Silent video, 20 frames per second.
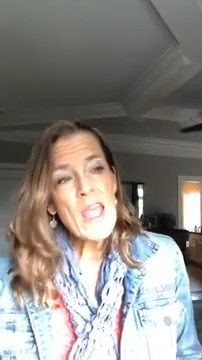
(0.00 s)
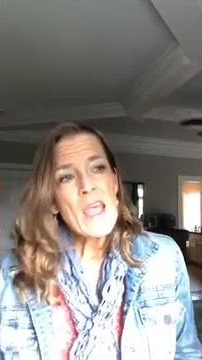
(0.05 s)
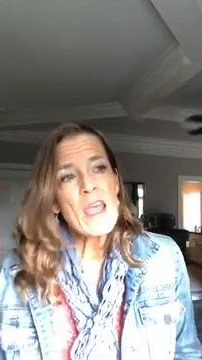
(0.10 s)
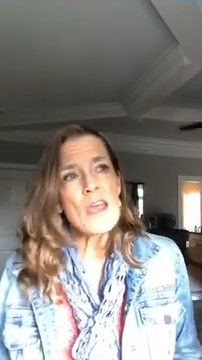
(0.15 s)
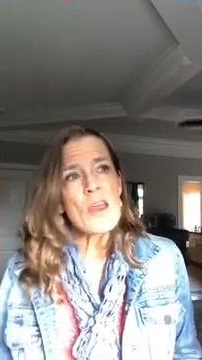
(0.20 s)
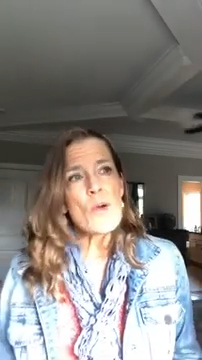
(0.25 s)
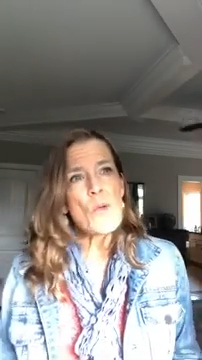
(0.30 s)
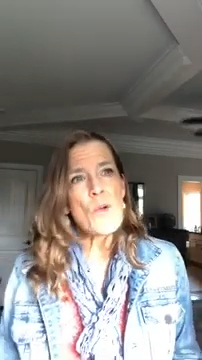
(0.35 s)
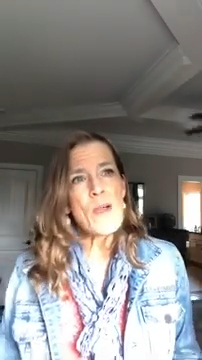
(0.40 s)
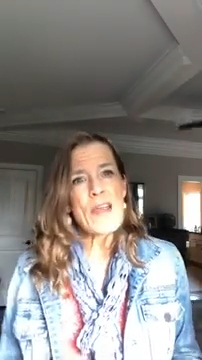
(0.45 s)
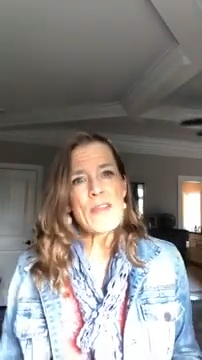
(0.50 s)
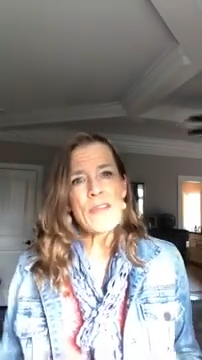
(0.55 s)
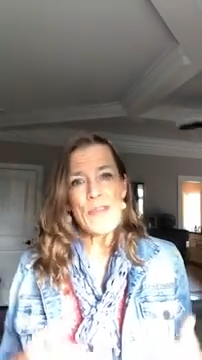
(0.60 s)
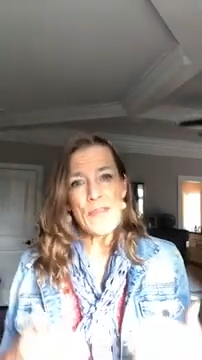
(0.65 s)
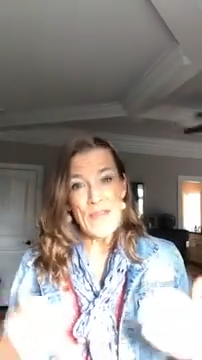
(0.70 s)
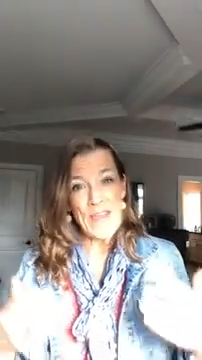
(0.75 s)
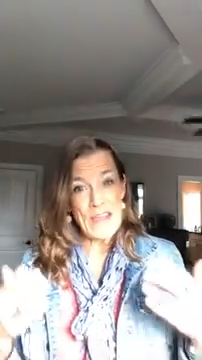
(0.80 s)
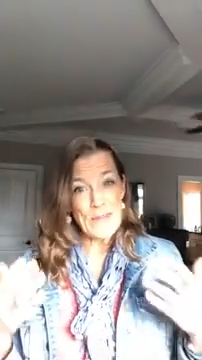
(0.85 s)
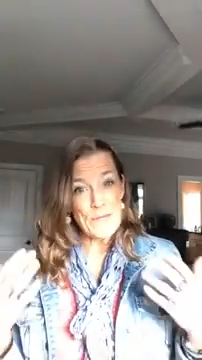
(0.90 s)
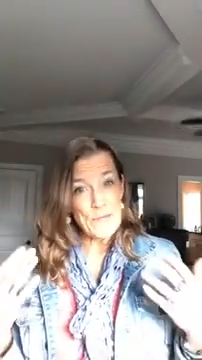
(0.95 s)
in a way
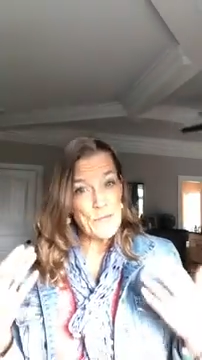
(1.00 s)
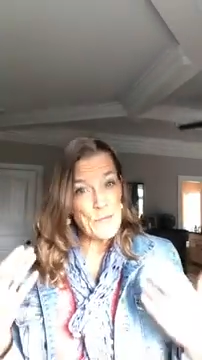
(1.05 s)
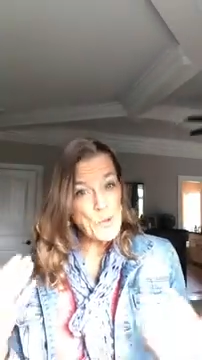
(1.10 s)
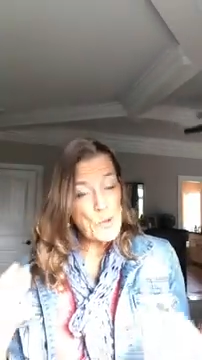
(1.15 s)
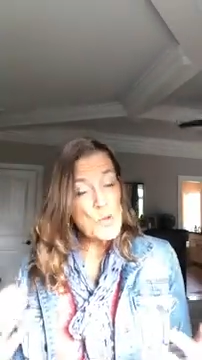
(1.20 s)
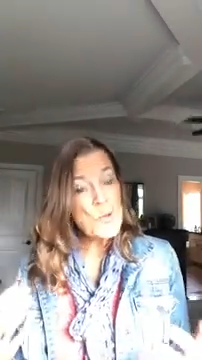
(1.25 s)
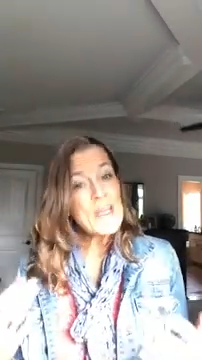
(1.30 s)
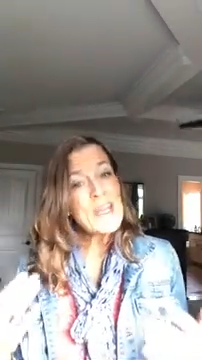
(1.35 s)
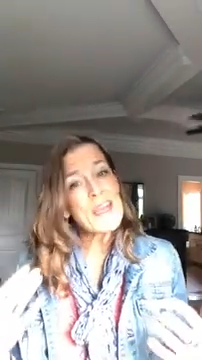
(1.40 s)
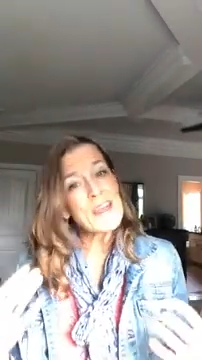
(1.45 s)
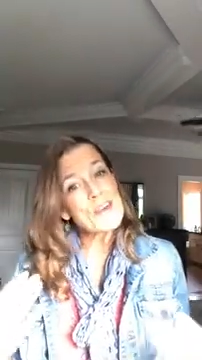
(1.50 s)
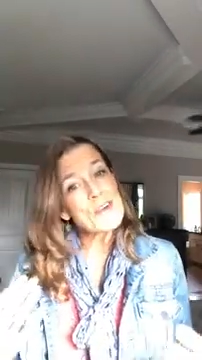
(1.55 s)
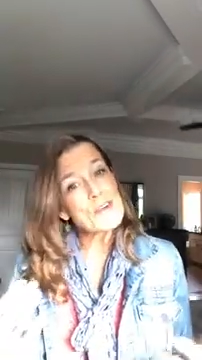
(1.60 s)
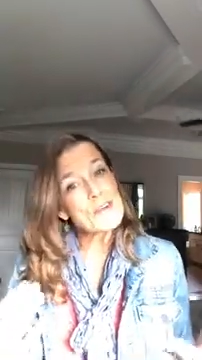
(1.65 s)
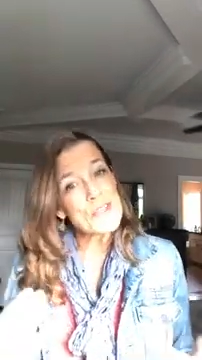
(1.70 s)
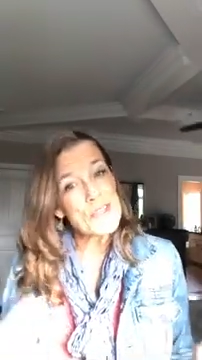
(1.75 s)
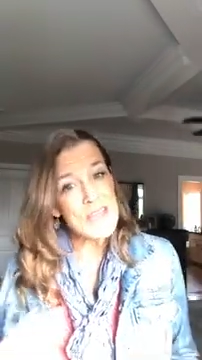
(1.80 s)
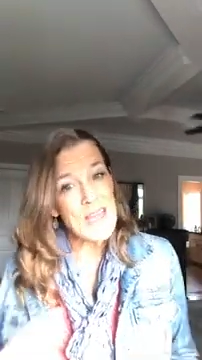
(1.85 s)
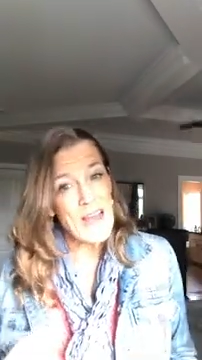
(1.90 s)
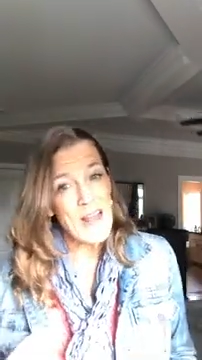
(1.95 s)
that they fully
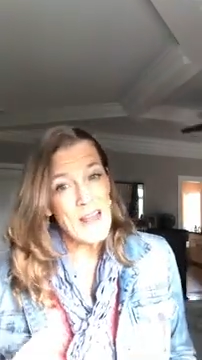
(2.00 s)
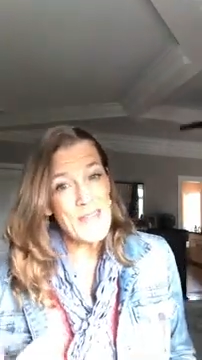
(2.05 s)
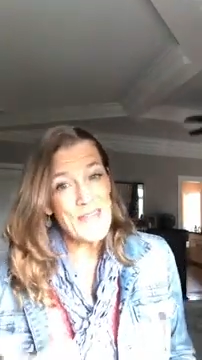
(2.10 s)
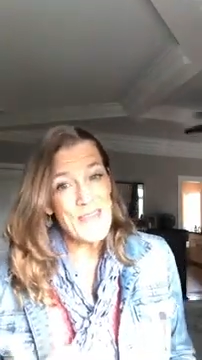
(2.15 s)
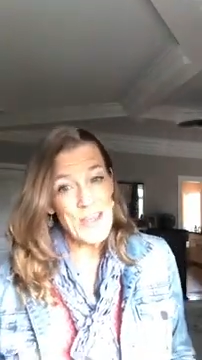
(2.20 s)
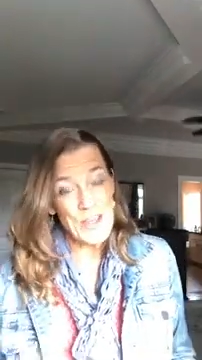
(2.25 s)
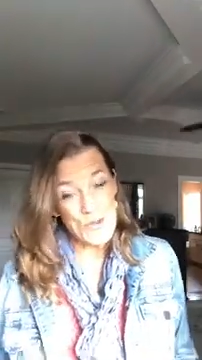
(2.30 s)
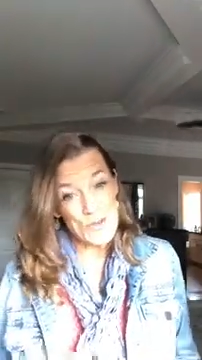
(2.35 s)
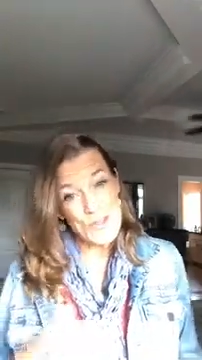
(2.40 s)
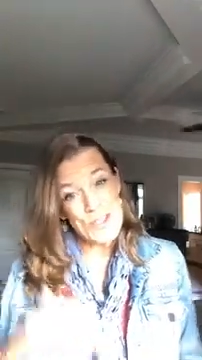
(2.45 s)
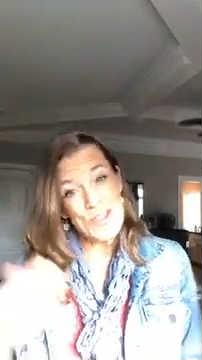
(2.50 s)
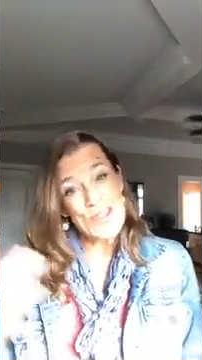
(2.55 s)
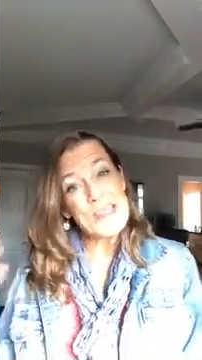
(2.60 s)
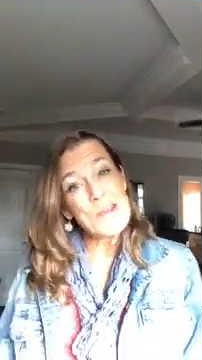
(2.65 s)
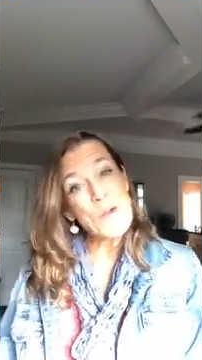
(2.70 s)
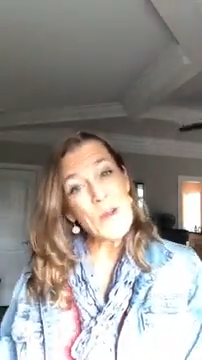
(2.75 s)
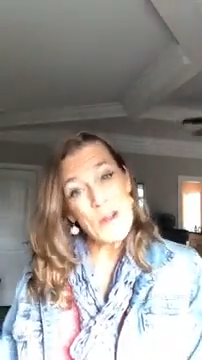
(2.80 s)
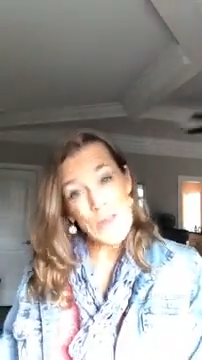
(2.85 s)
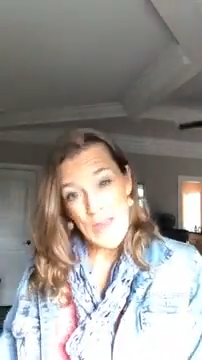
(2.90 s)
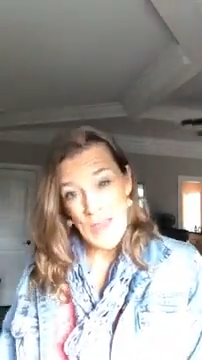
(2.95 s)
understand, that you see
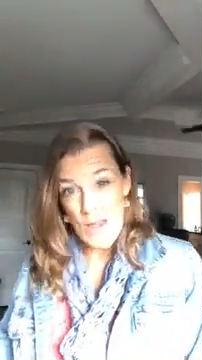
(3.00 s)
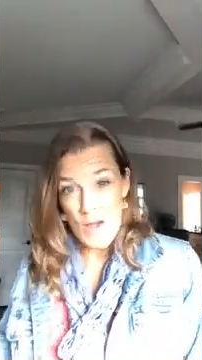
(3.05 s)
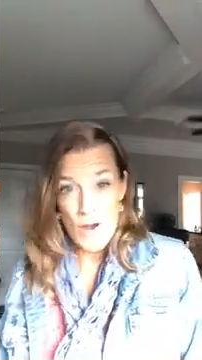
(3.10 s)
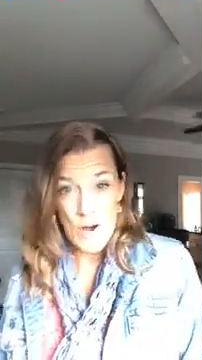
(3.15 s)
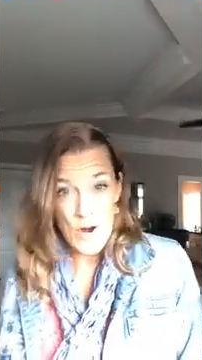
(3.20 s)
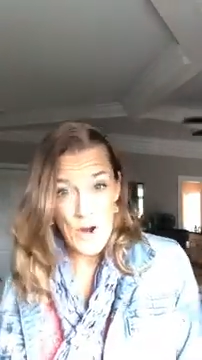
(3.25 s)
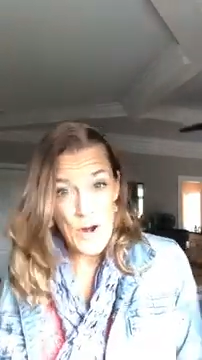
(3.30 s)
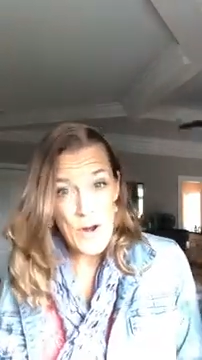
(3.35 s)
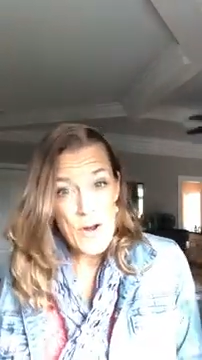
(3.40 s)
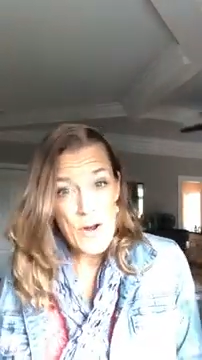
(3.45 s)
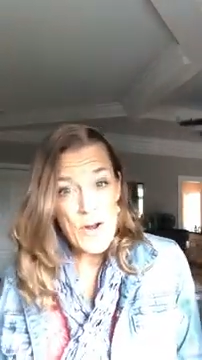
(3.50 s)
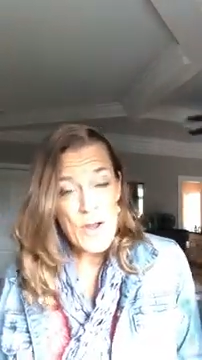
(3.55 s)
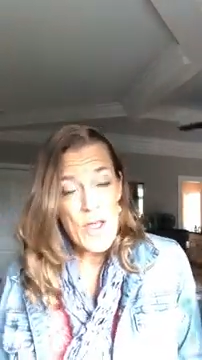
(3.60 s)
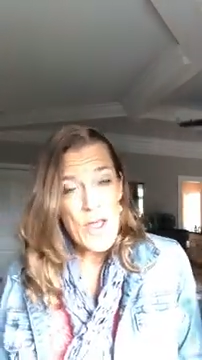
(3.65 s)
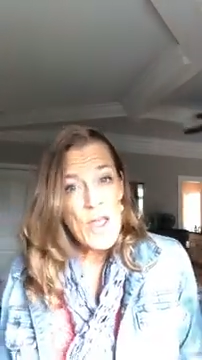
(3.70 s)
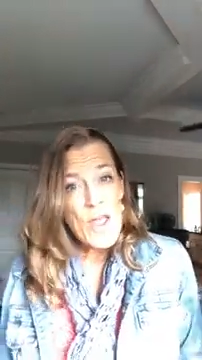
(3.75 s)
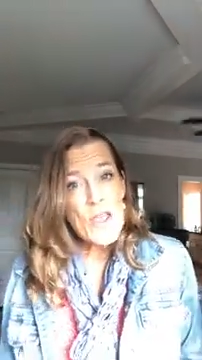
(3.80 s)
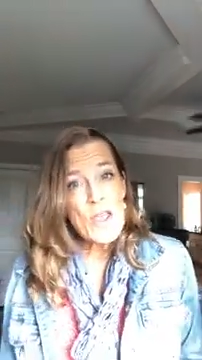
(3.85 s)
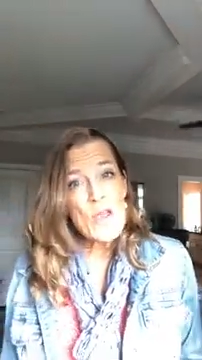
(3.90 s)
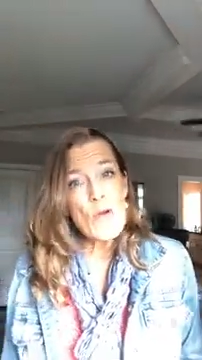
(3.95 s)
where they are,
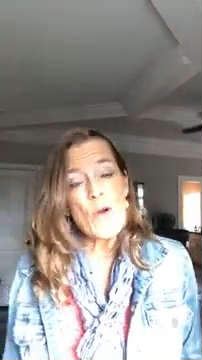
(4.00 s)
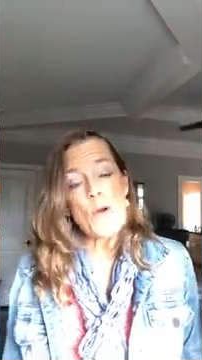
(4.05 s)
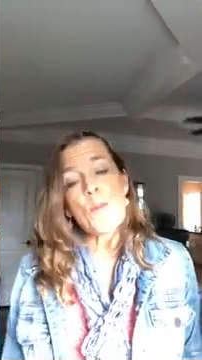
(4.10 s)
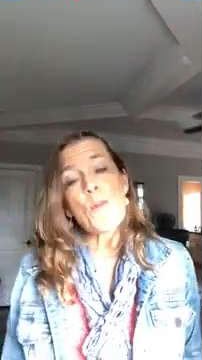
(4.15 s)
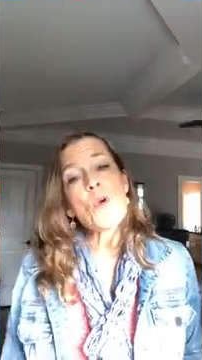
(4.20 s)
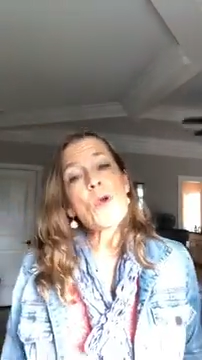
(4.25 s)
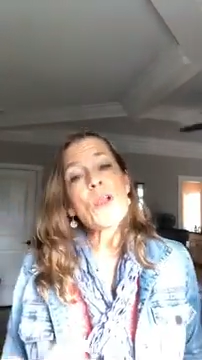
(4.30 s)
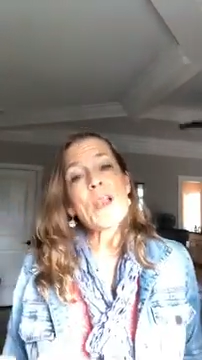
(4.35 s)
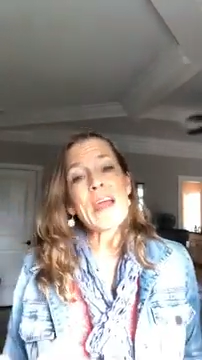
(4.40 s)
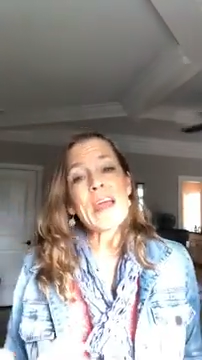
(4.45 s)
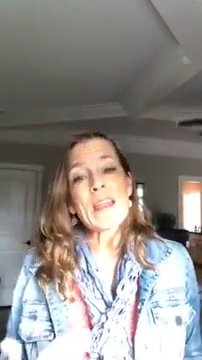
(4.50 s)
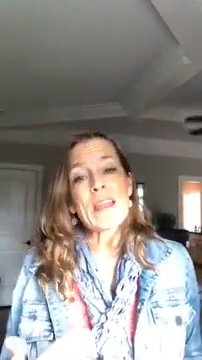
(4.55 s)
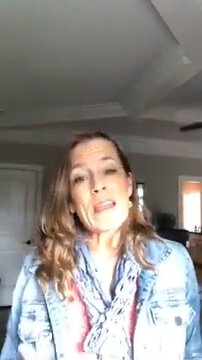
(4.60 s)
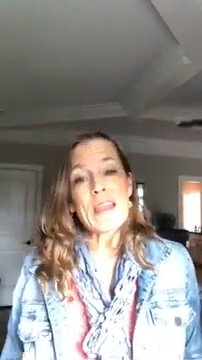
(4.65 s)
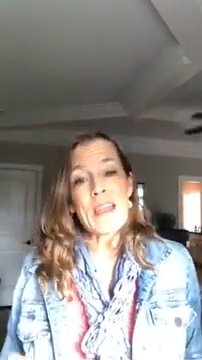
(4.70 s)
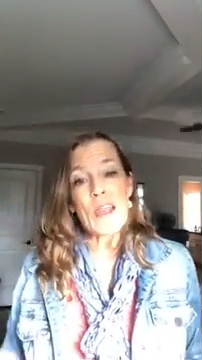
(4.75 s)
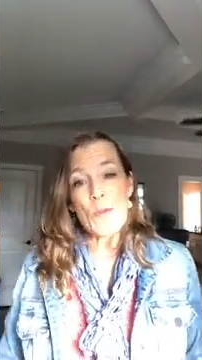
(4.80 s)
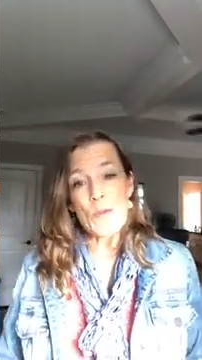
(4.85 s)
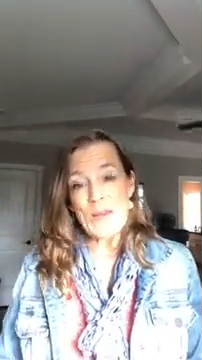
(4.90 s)
you are more likely to get